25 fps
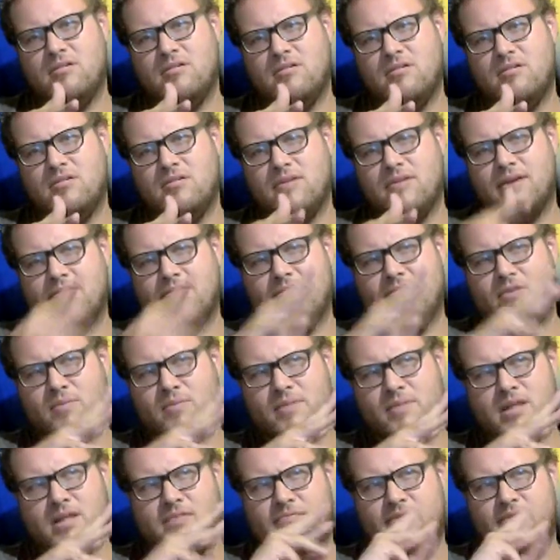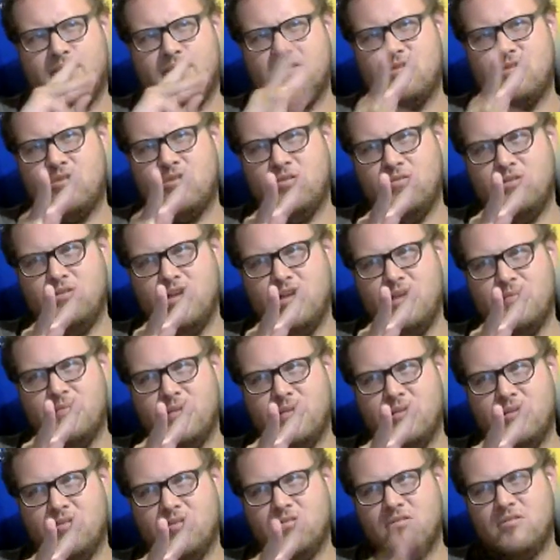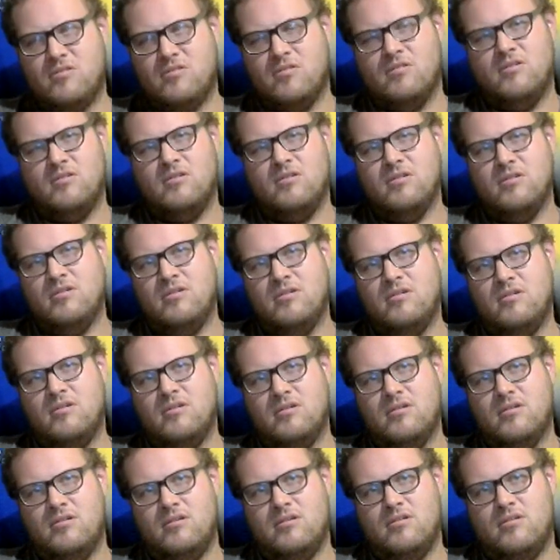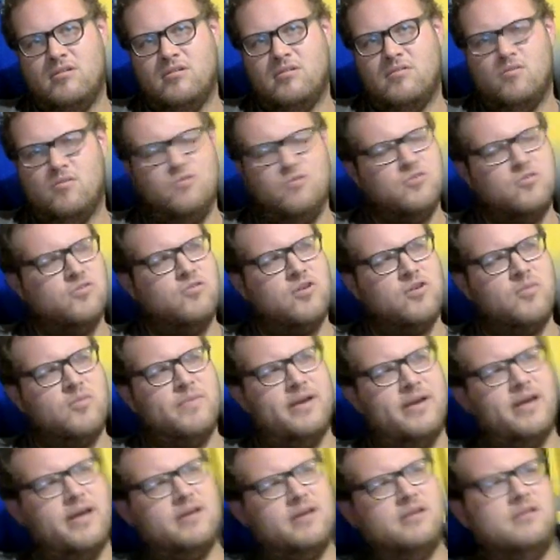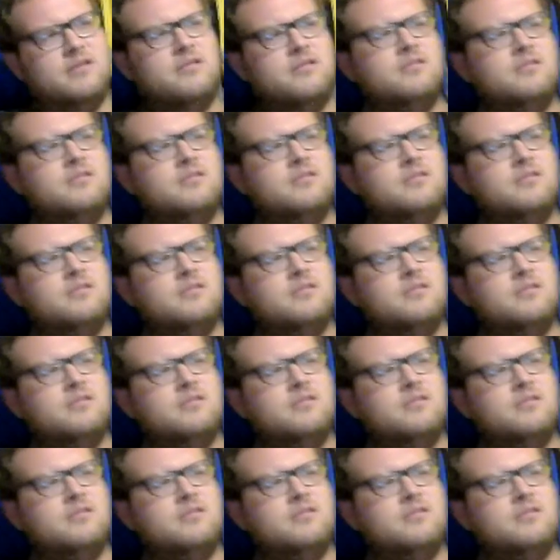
So we got four misfits, two demons. Well, oh, who's quarterback?